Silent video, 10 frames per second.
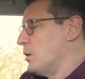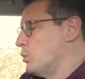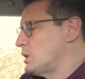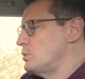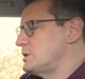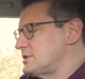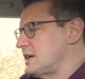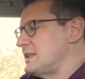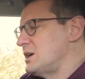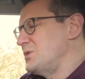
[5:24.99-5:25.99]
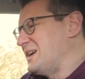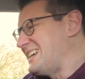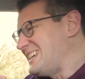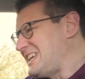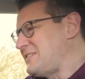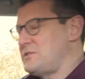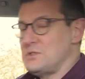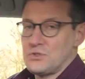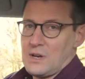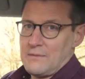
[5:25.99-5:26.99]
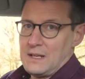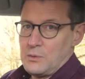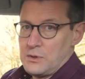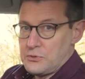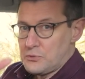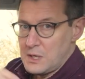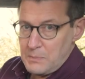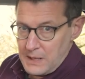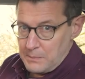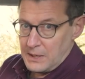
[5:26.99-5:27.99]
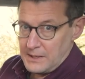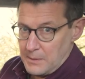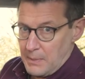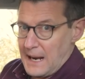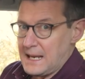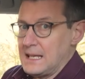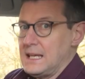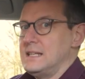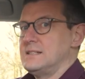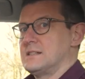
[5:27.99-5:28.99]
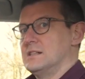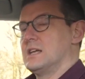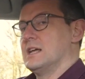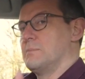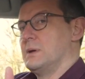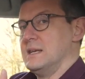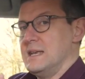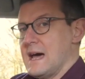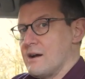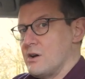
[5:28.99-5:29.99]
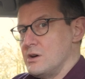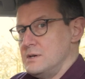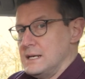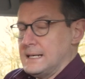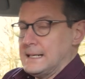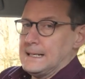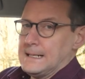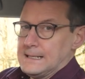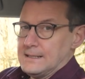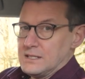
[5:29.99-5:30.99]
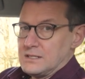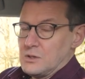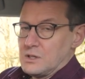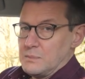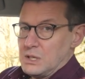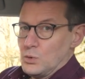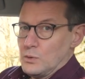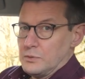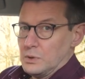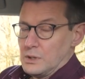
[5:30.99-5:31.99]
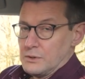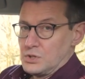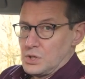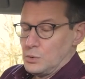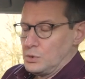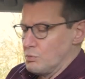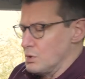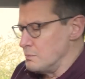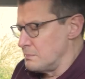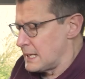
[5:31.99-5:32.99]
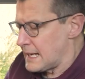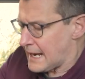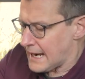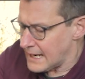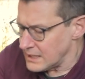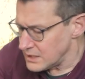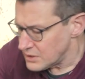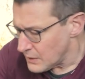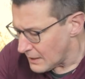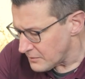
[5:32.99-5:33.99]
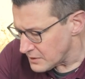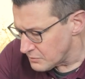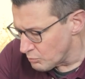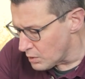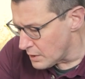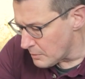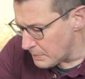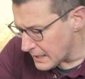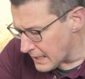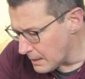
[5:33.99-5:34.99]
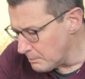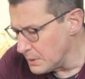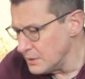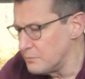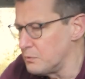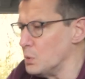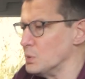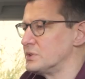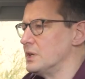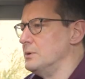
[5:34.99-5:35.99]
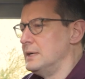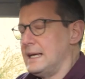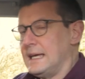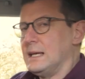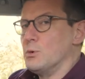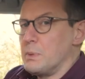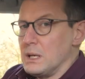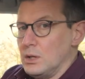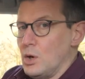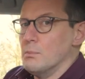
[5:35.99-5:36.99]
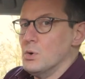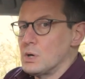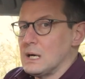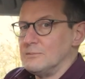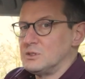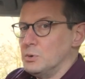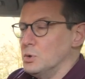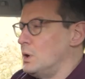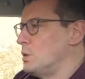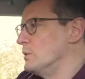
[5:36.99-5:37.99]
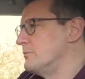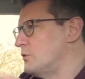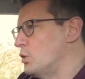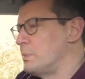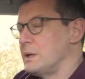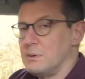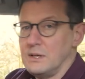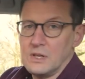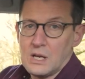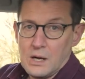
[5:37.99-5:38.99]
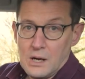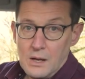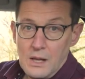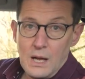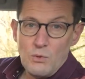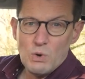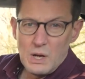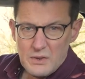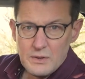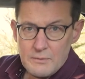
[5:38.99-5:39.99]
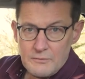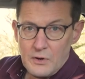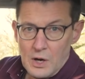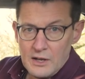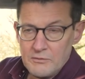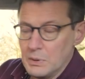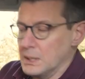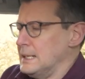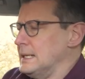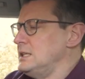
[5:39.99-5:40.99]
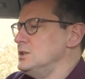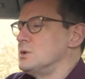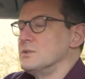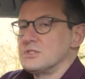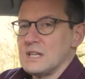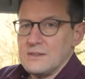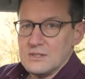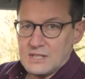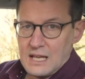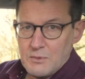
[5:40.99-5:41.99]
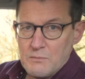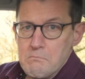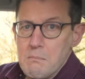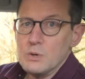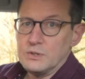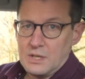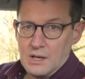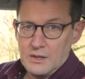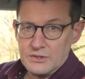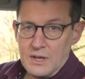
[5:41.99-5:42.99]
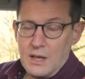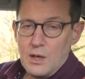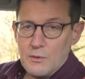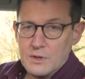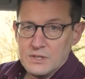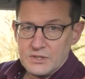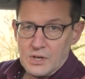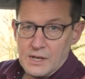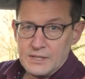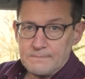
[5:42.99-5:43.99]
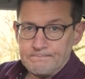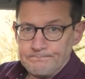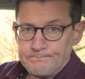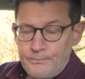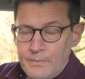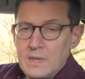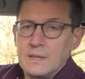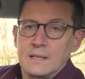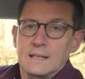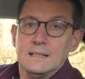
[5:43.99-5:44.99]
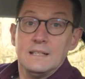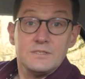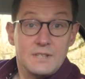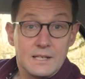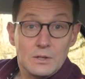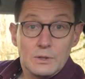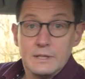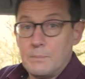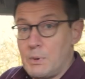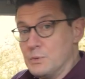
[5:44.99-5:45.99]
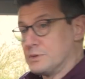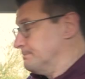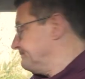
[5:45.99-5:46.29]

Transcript: What I would say though, if you're travelling with 3 people in the back, it is going to get a bit narrow. There's not going to be an awful lot of shoulder room, and you do have this rather big hump in the floor, so it will be a lot more comfortable with 4 people in the car rather than 5, but you can say the same of most cars of this size. Let's take a look in the boot.